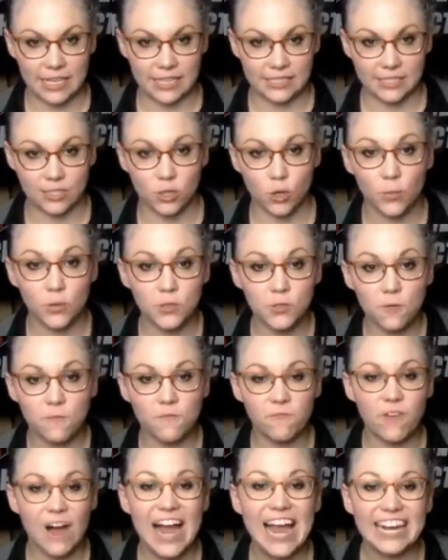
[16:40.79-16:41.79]
So when you
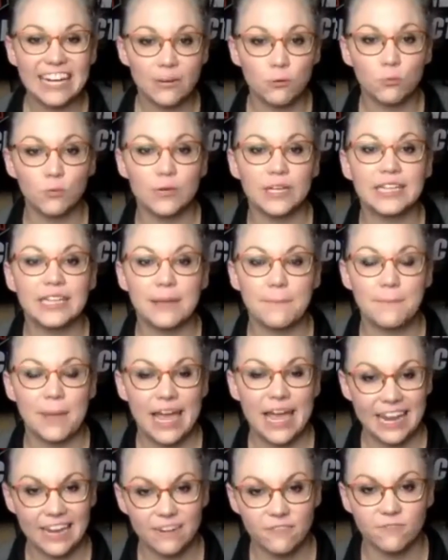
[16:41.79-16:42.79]
find a really
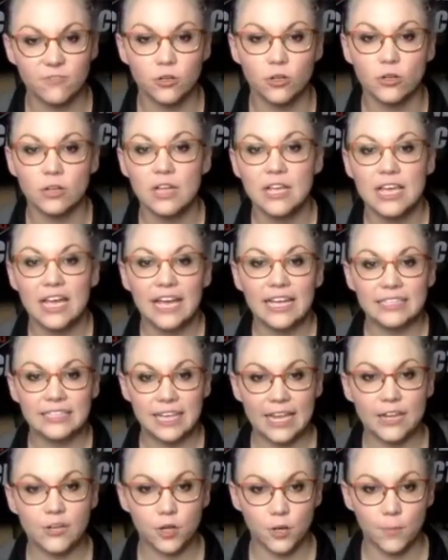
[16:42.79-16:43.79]
painful,
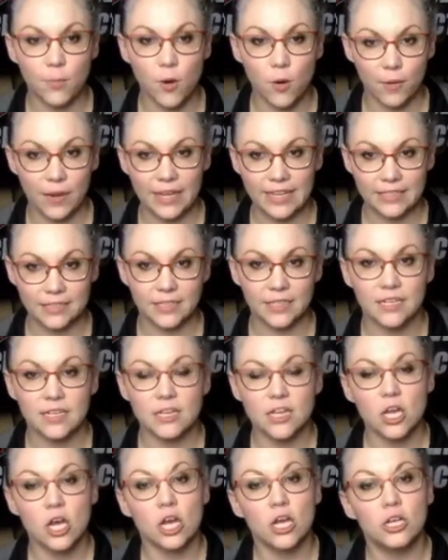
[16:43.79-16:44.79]
tender point,
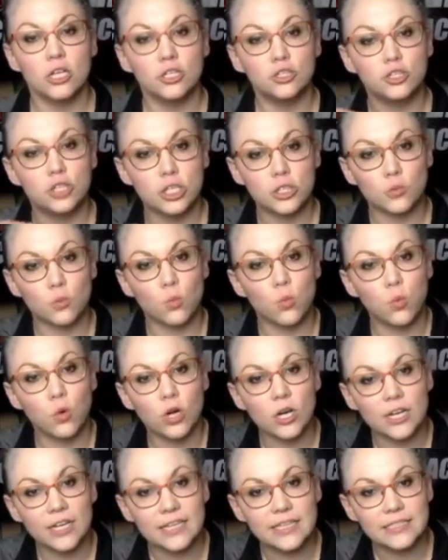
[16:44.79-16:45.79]
just
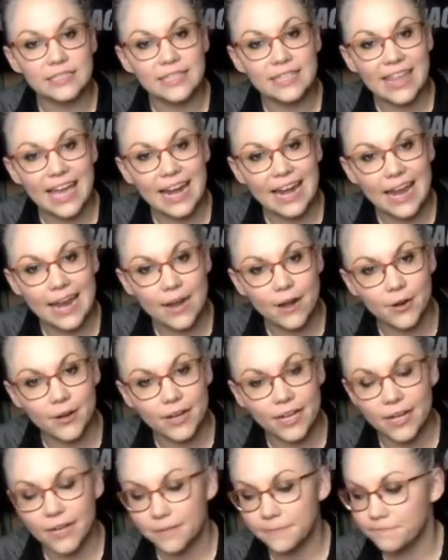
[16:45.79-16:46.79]
work into that
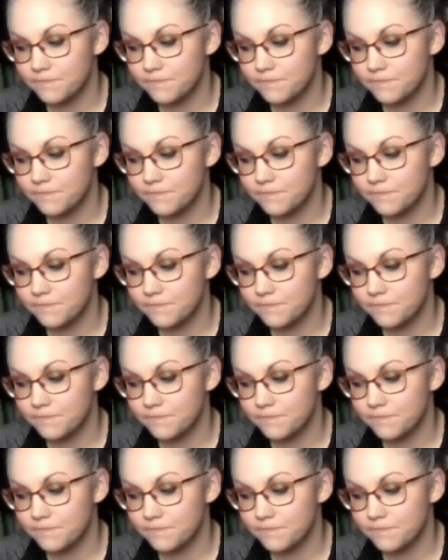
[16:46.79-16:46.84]
area.